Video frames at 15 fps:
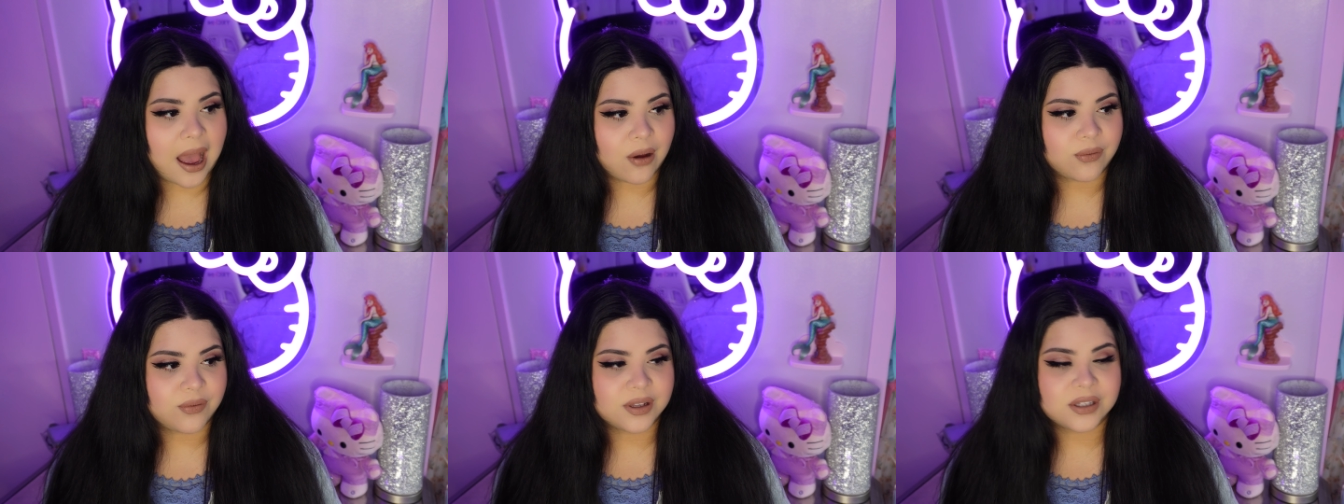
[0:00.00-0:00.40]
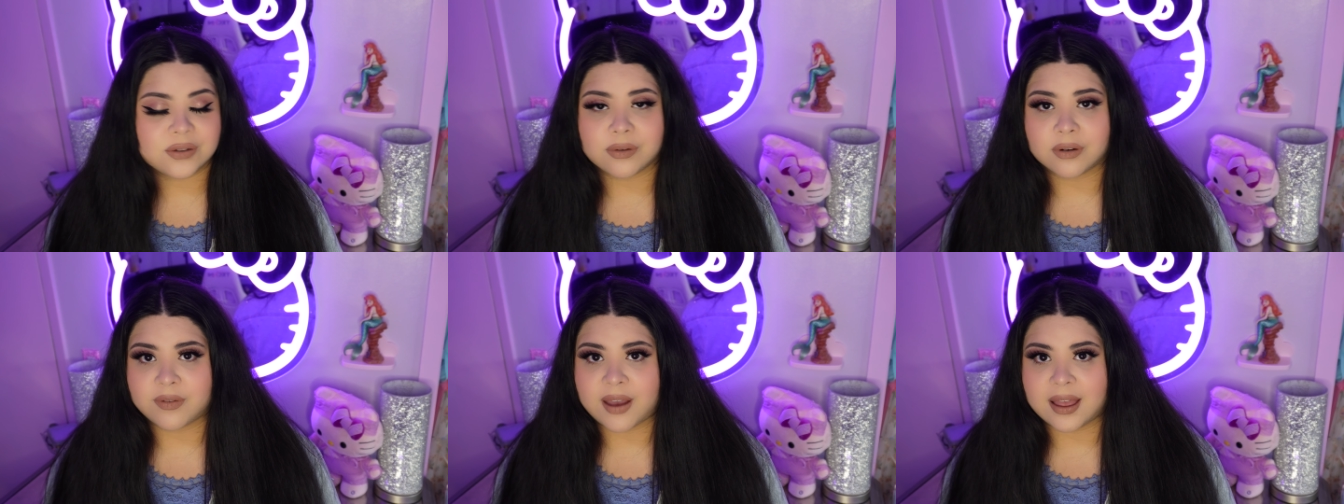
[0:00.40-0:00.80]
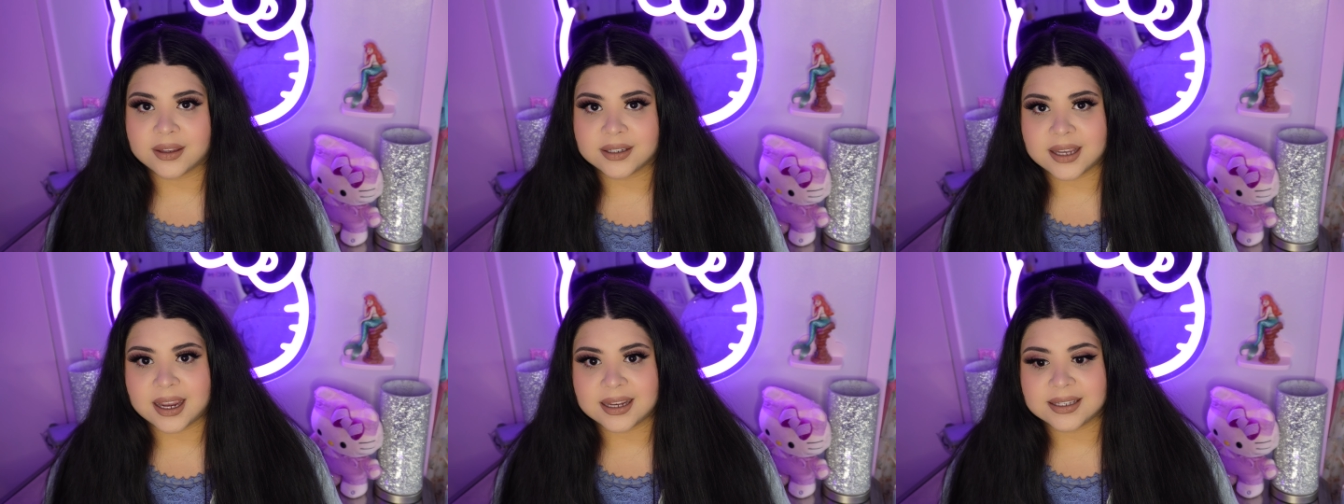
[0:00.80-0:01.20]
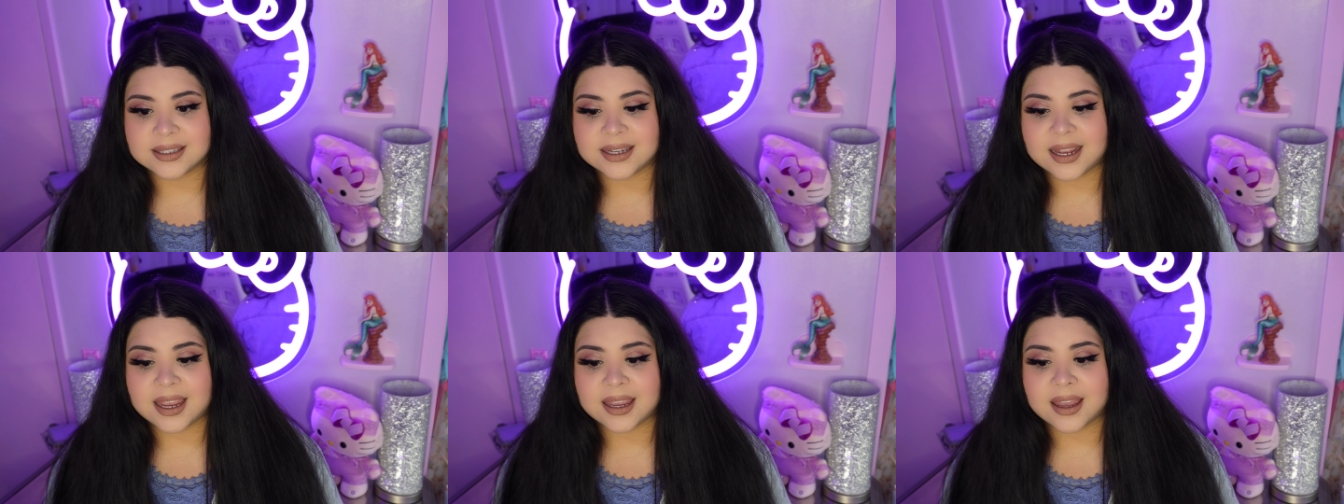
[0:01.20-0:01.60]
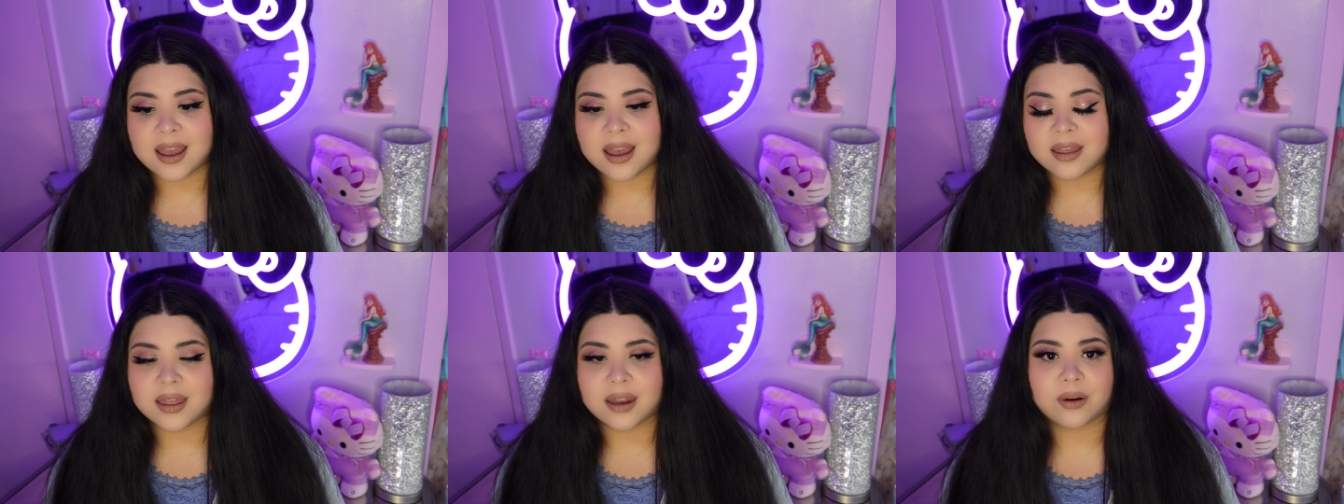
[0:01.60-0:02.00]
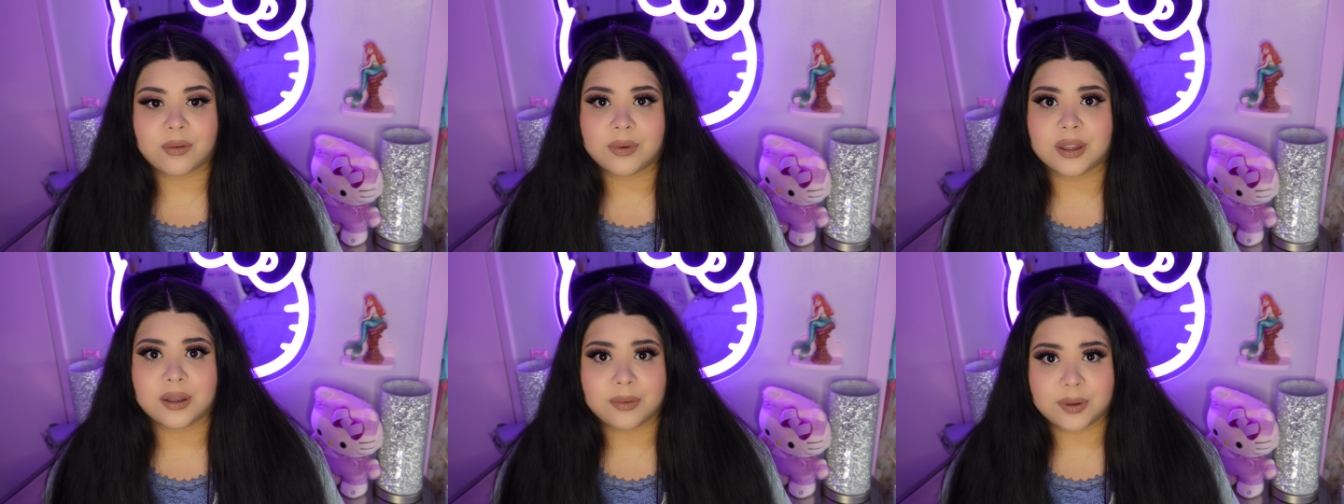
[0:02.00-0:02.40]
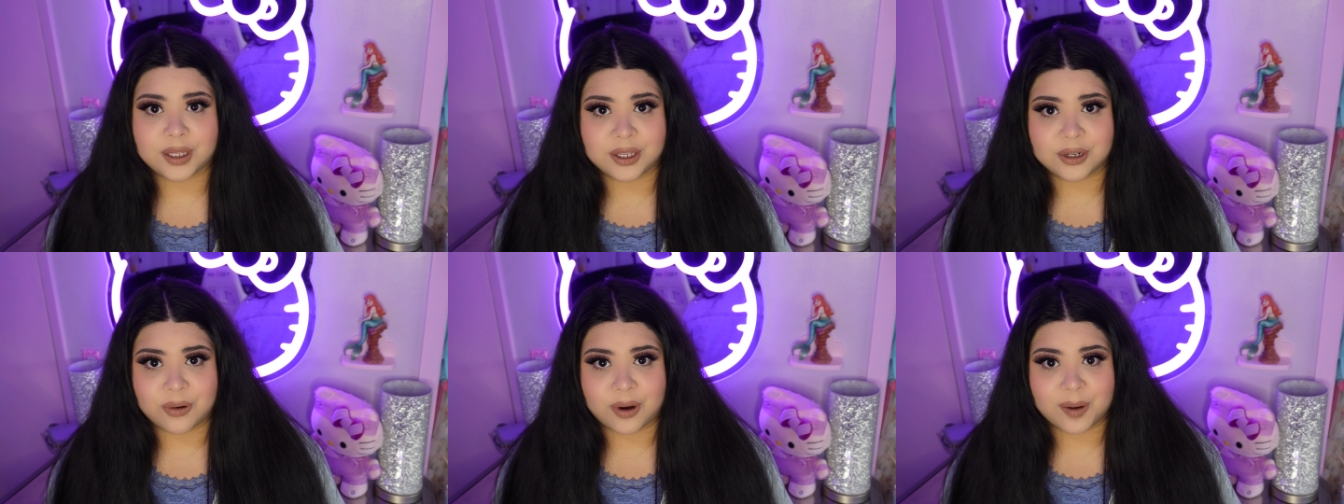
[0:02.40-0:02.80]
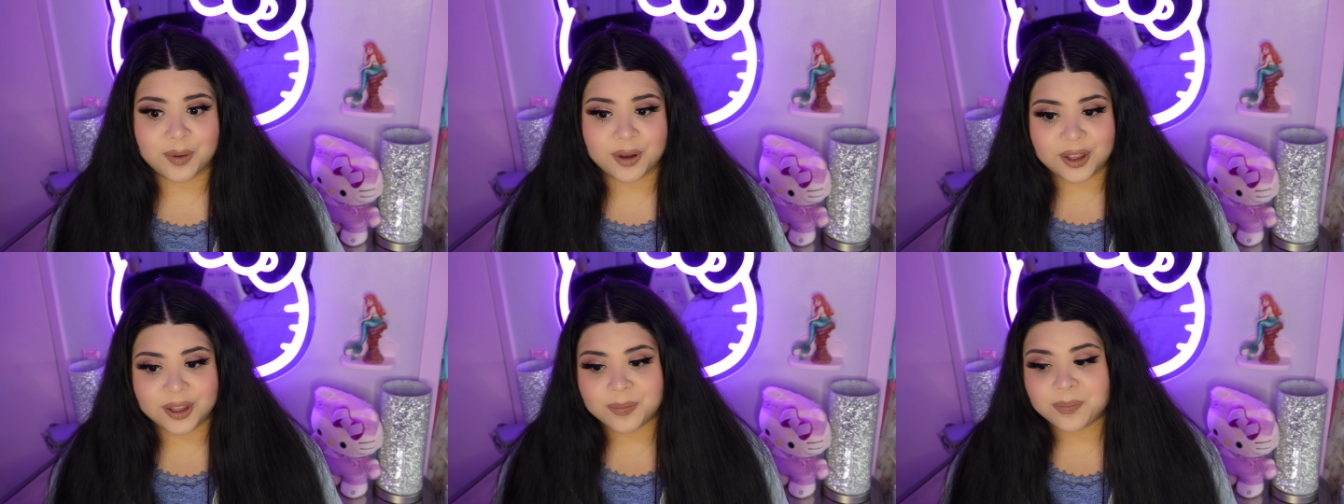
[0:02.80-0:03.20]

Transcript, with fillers: outfits for Valentine's Day that are really, really adorable,